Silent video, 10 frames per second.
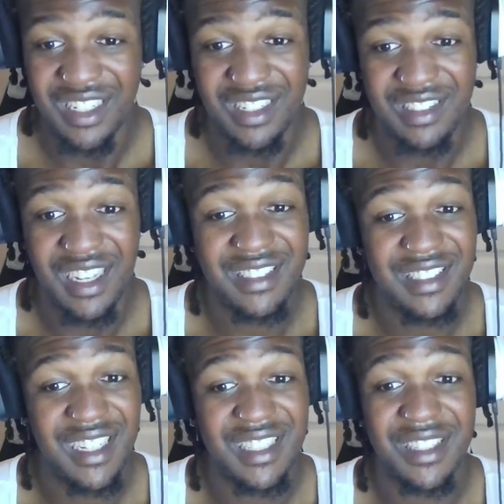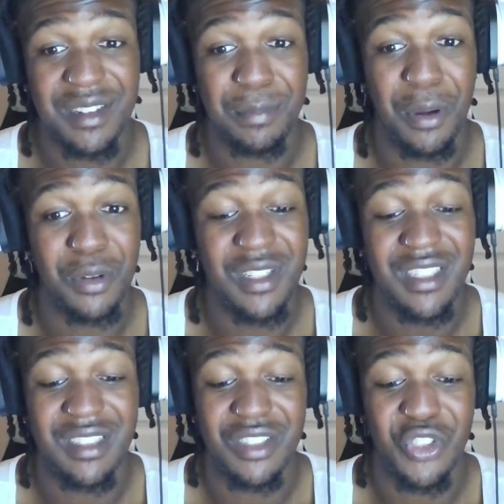They said the
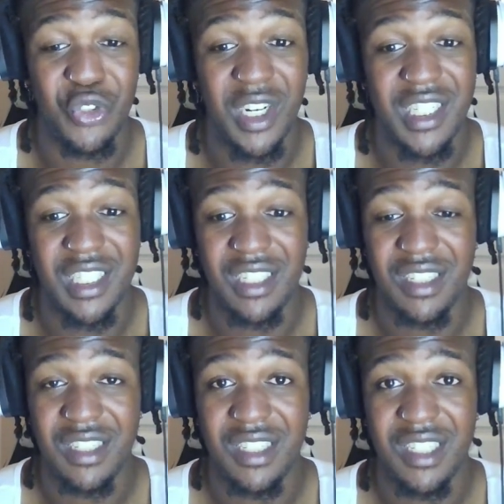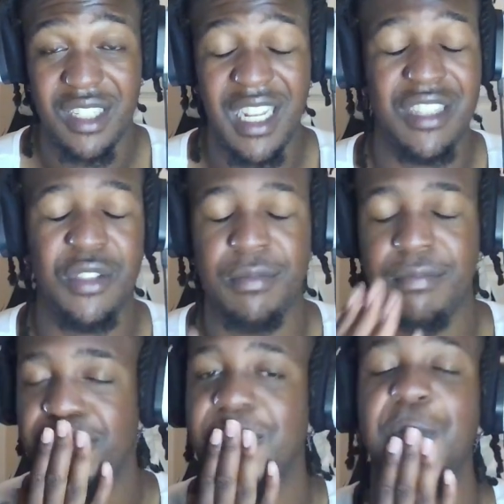police is stretching.
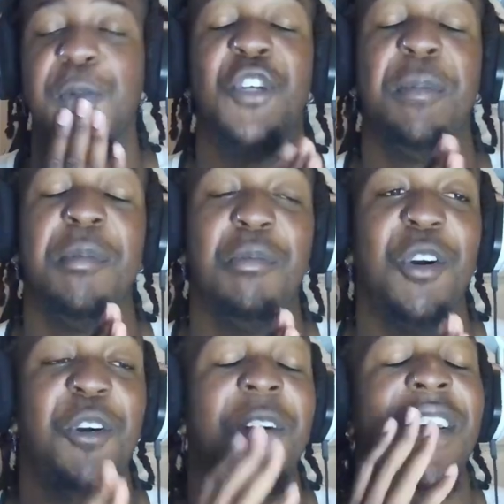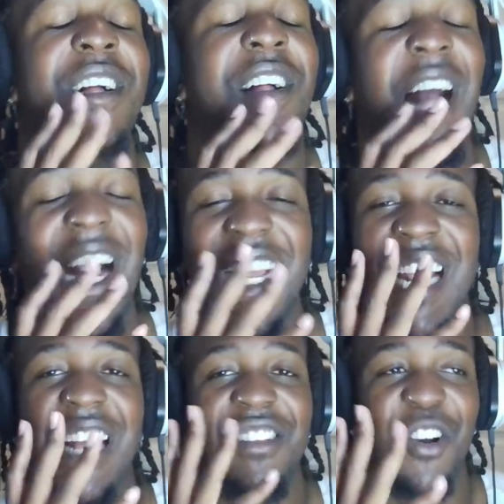I'm tripping, bro. I
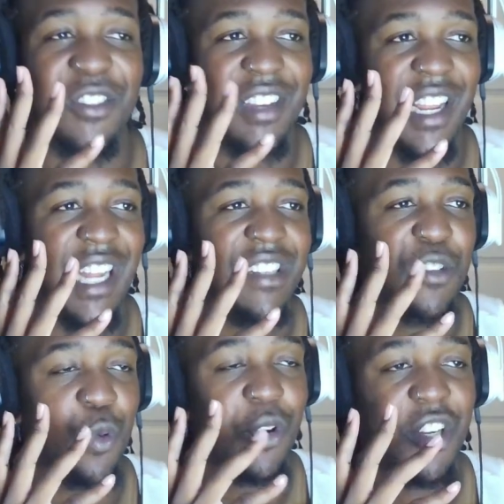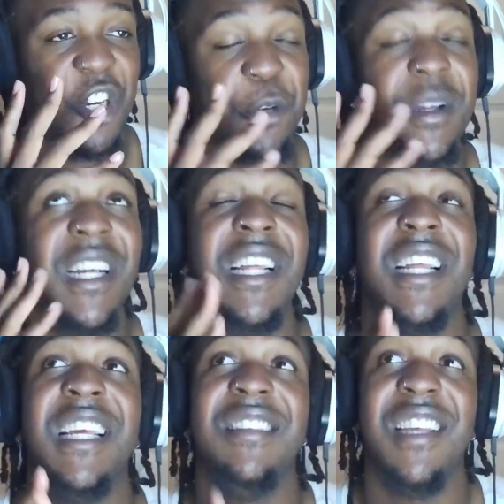cannot talk today. I just woke up.
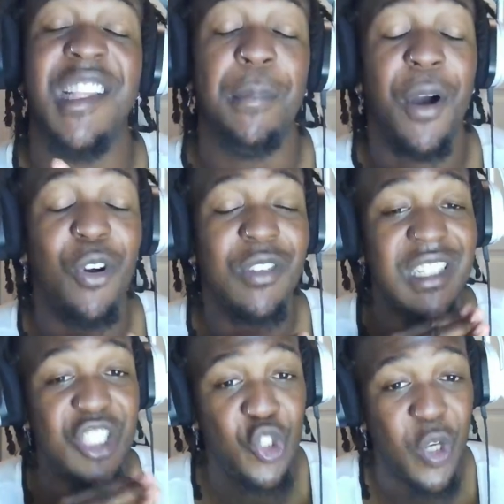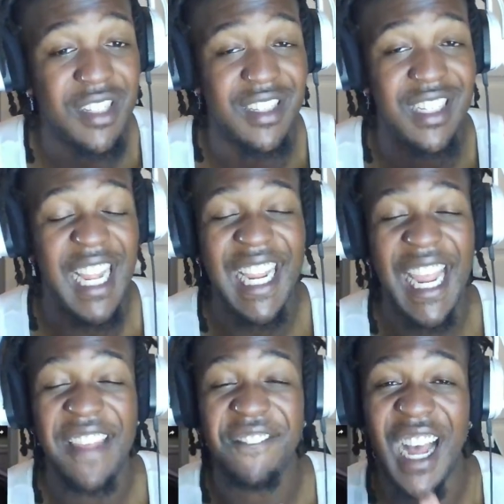He said the police stressing. They
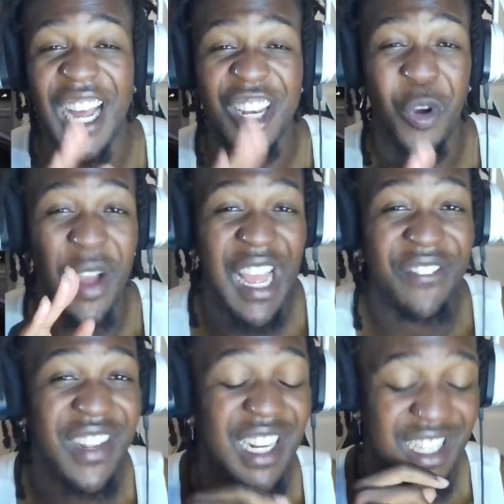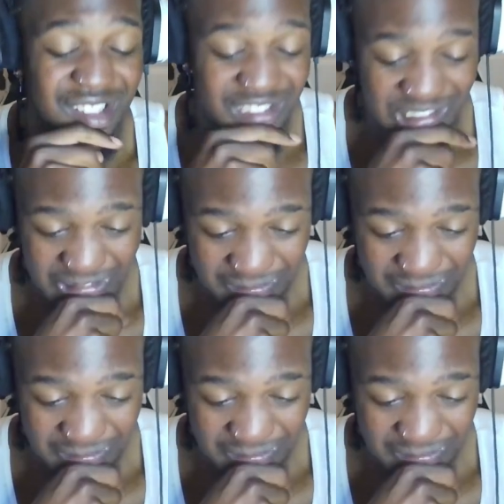can't find no evidence.